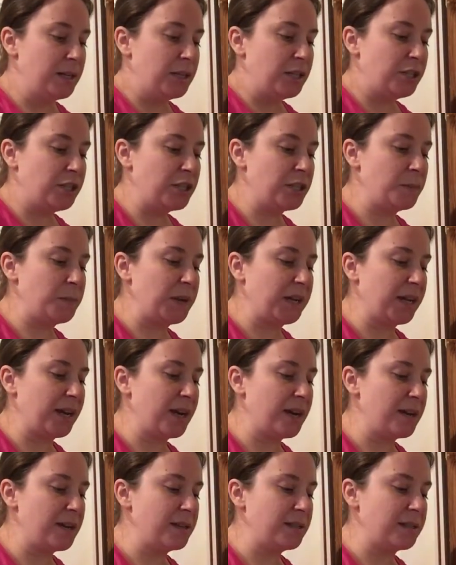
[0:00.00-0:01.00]
just
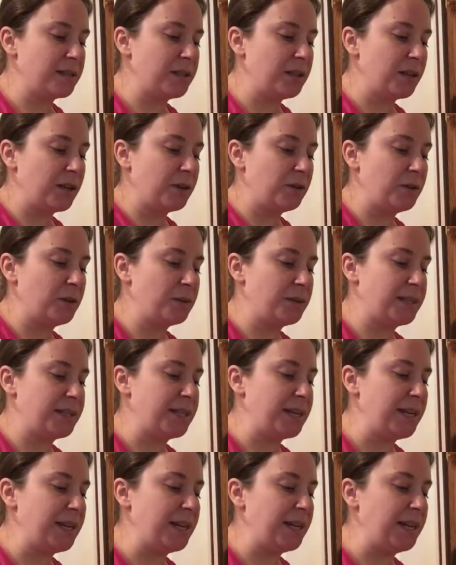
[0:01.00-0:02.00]
because, you
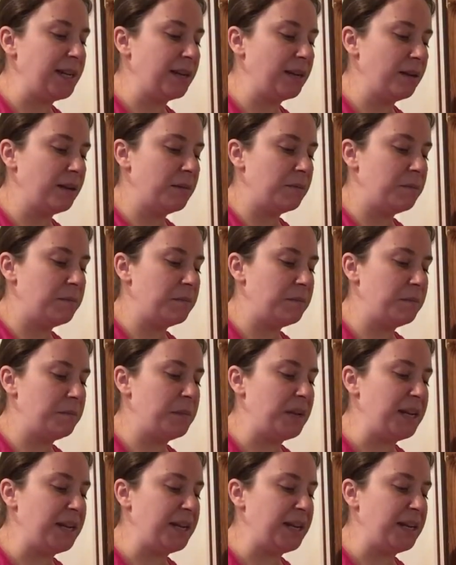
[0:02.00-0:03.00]
see
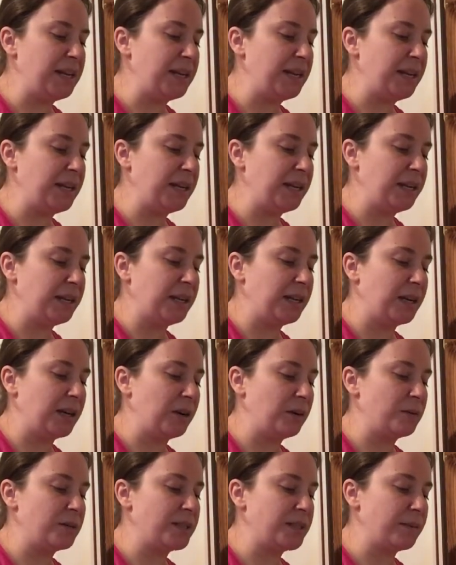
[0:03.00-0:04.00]
me eating,
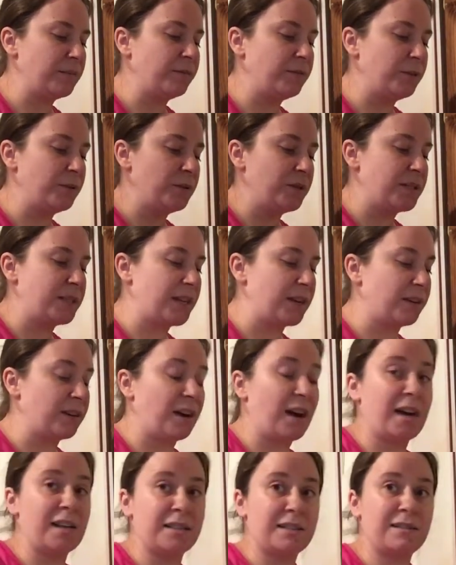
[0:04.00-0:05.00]
some foods that
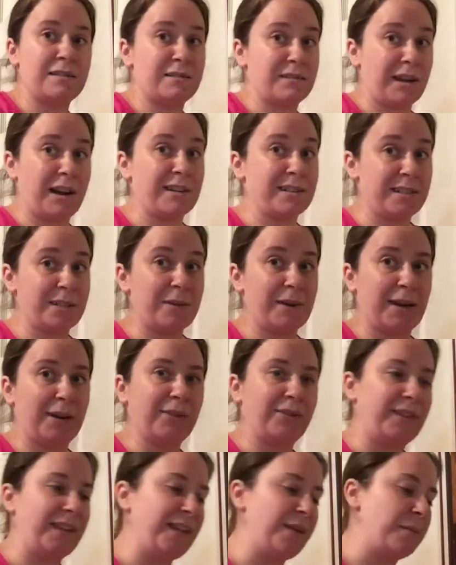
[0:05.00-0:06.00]
are not so
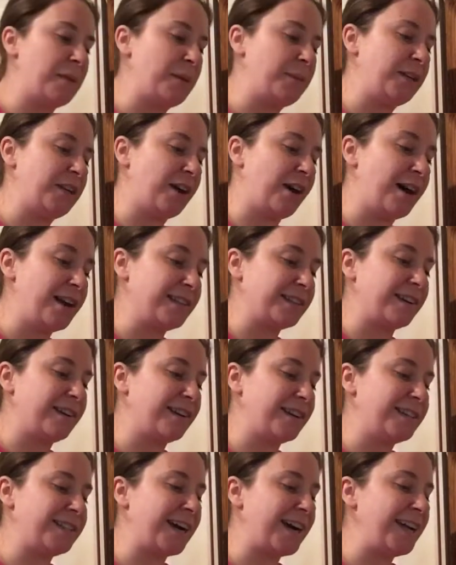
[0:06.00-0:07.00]
healthy, maybe not
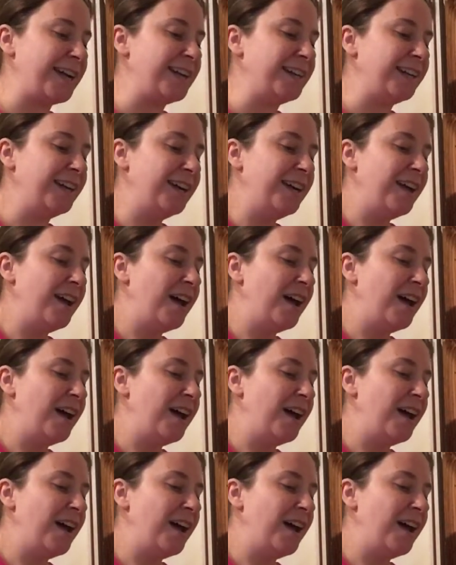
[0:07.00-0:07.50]
on a diet,